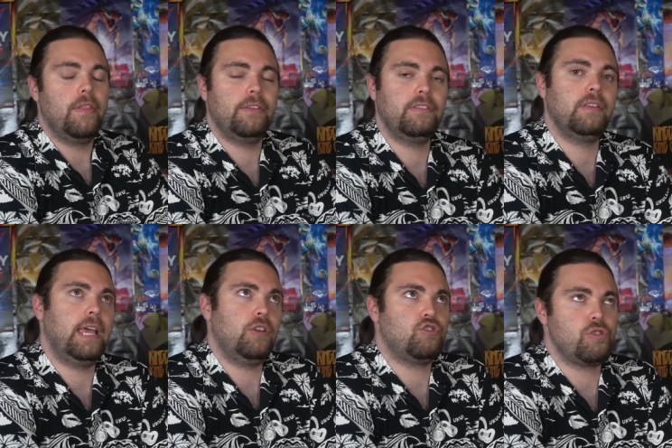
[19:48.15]
This is
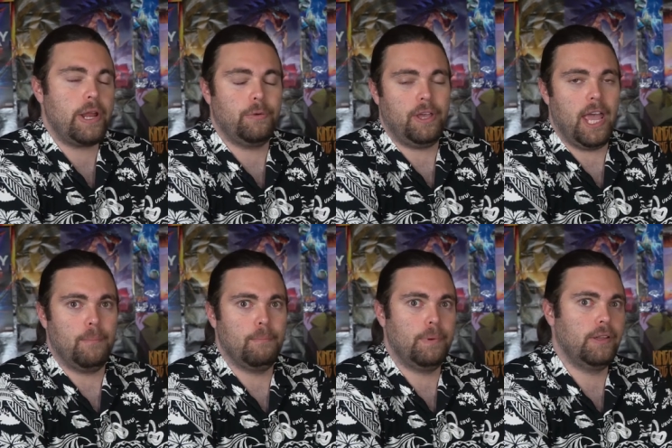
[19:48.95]
a traitor
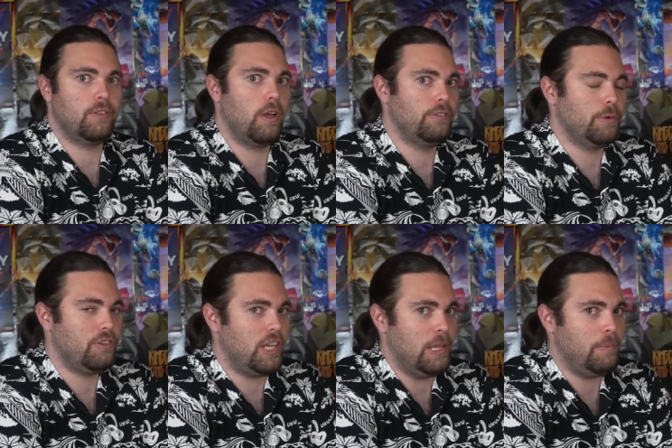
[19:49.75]
game, but it's also a
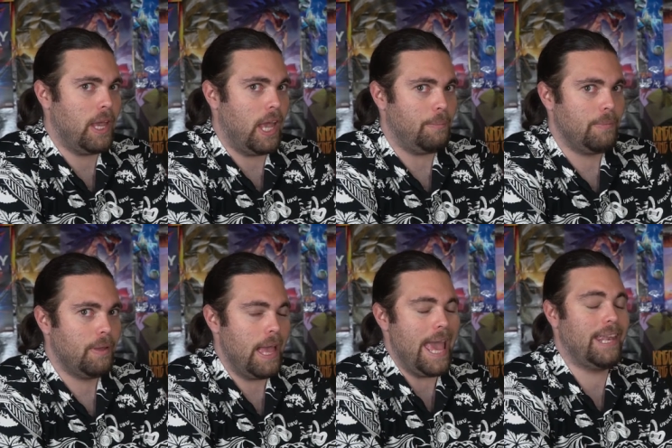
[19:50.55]
team game
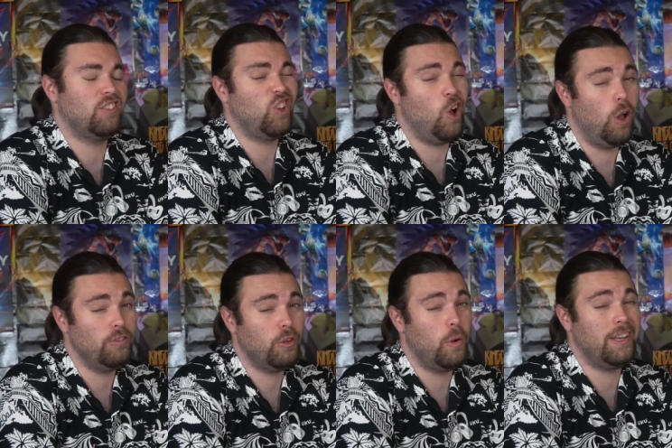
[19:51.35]
and it's
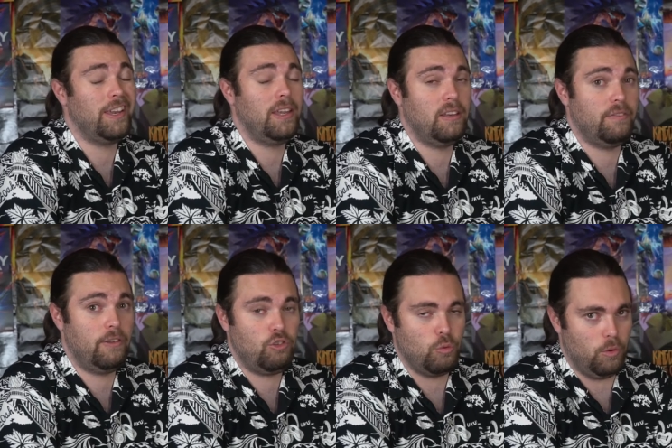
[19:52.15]
also an
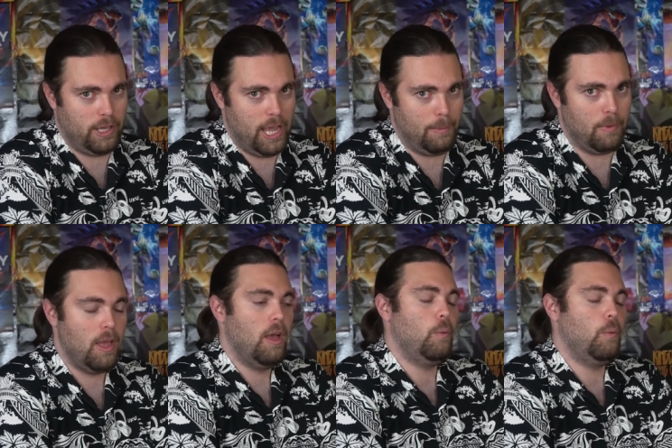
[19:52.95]
individual game,